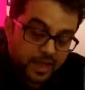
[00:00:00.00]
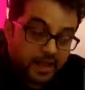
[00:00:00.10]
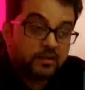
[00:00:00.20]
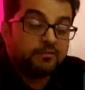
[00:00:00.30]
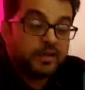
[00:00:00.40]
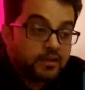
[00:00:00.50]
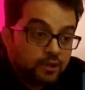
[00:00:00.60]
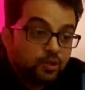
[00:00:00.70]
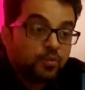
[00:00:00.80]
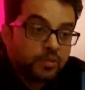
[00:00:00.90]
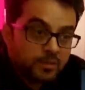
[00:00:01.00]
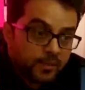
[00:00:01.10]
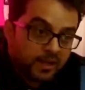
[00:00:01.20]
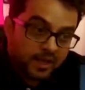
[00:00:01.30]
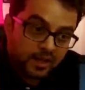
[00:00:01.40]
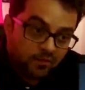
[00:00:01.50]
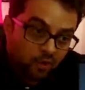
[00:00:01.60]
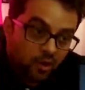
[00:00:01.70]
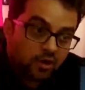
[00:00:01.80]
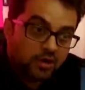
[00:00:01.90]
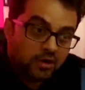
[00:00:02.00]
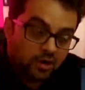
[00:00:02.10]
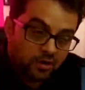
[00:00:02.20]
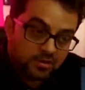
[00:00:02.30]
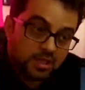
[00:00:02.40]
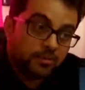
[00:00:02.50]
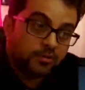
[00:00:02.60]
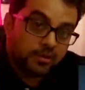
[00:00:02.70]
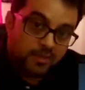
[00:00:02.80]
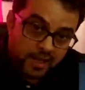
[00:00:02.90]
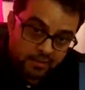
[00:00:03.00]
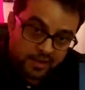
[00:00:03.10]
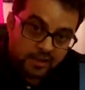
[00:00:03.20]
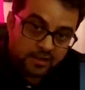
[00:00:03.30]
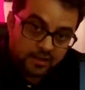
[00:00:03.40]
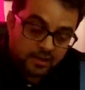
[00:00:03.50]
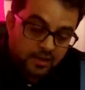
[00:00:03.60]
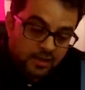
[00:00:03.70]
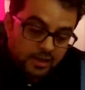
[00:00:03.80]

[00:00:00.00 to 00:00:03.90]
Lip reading: When you people are involved, or some of the biomedical